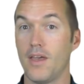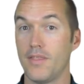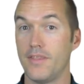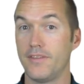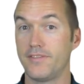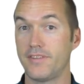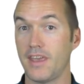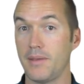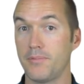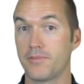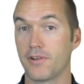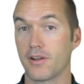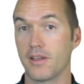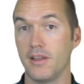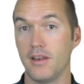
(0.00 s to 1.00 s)
This same
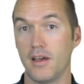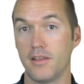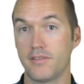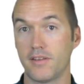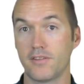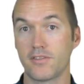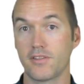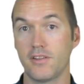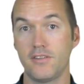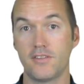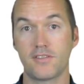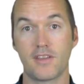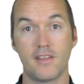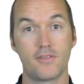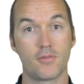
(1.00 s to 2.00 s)
circuit essentially
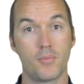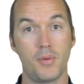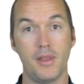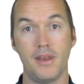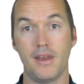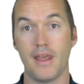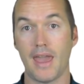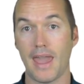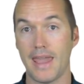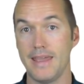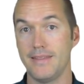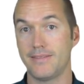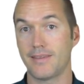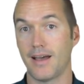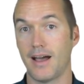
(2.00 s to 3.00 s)
just gets repeated
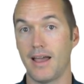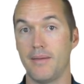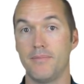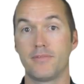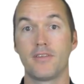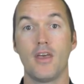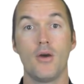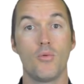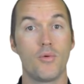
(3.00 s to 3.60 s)
eight times